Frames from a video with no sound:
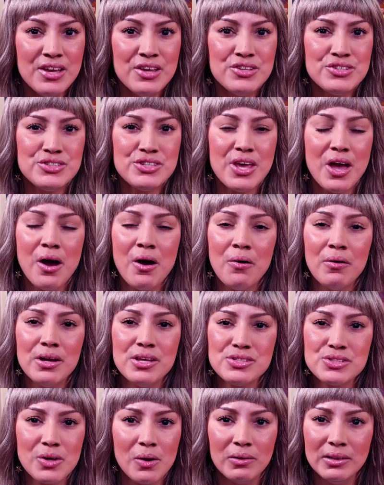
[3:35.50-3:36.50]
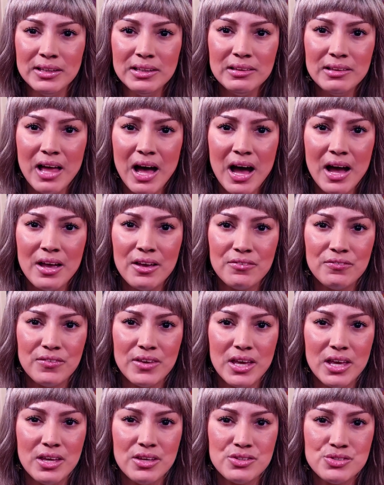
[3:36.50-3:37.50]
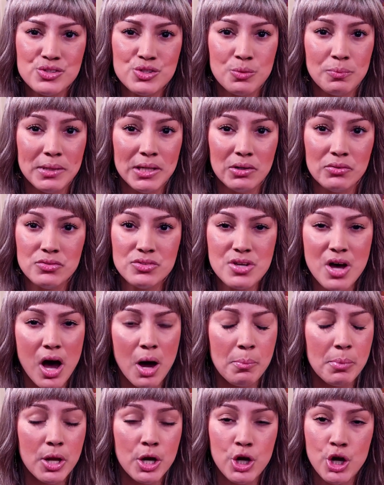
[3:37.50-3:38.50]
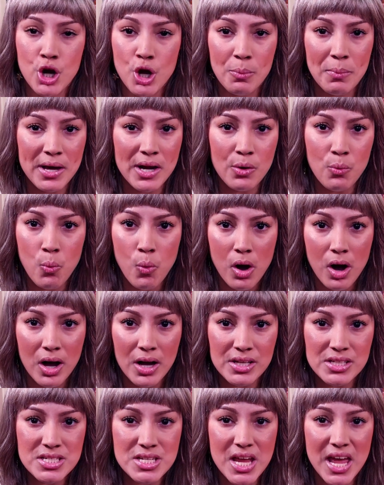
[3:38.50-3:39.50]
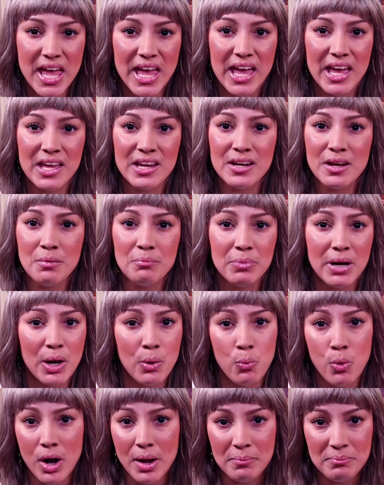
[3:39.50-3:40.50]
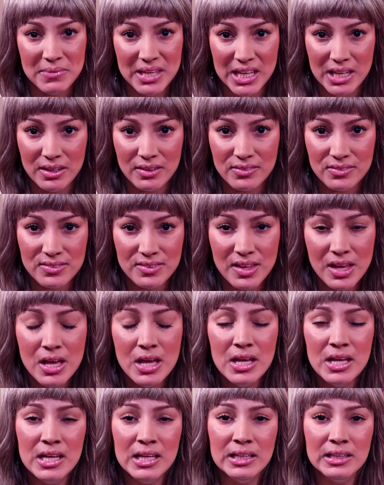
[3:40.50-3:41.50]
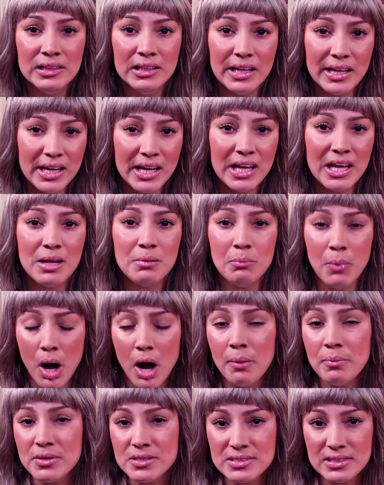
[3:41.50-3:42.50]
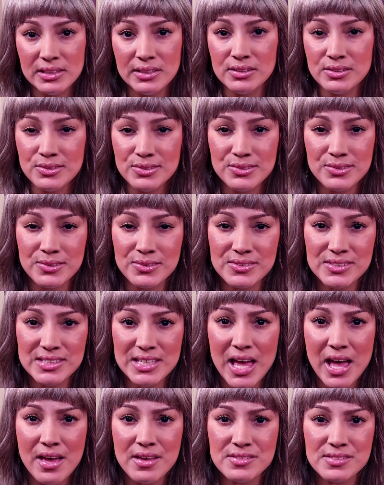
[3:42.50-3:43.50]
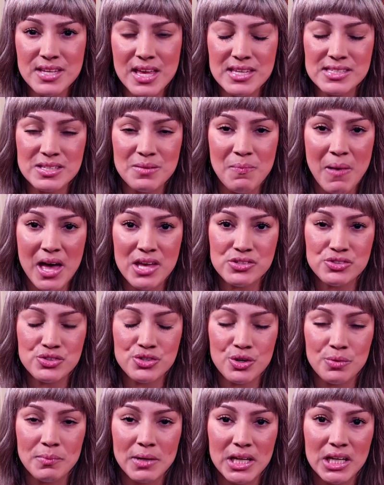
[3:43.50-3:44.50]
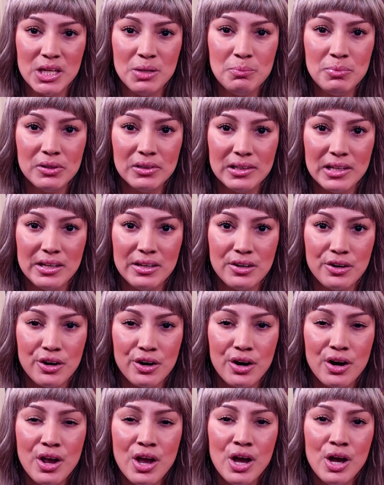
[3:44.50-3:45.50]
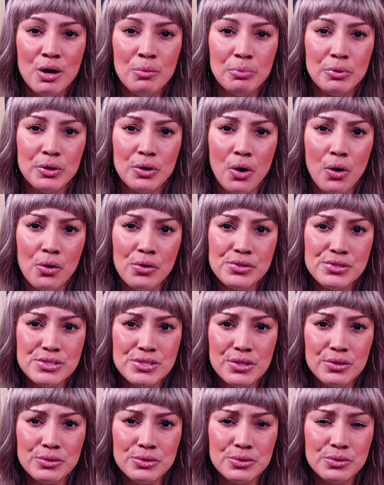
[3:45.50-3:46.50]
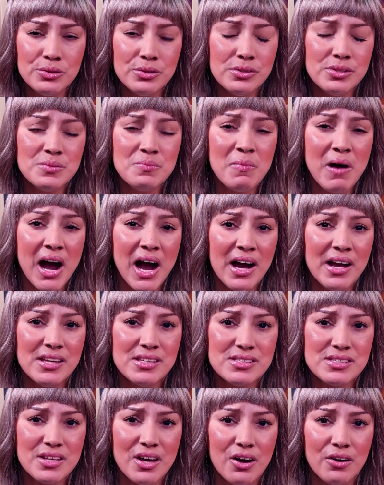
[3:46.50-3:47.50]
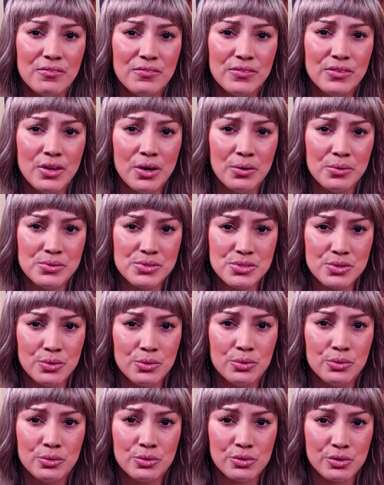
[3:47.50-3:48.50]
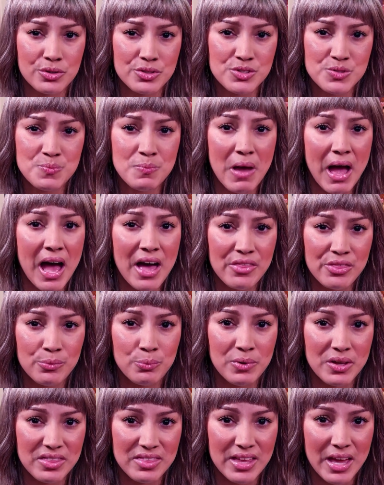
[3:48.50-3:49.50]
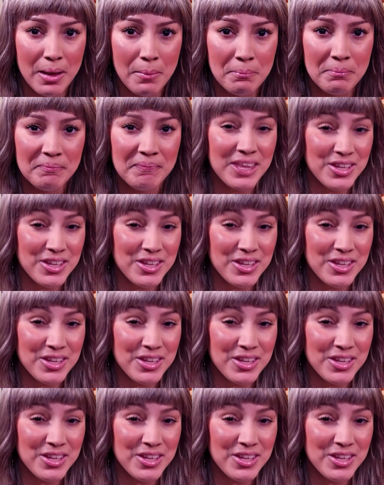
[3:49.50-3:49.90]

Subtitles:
So his goal in life is to be on top no matter what and by what means, leading him obviously to success as a master manipulator, but also to the demise of those who cross paths with him.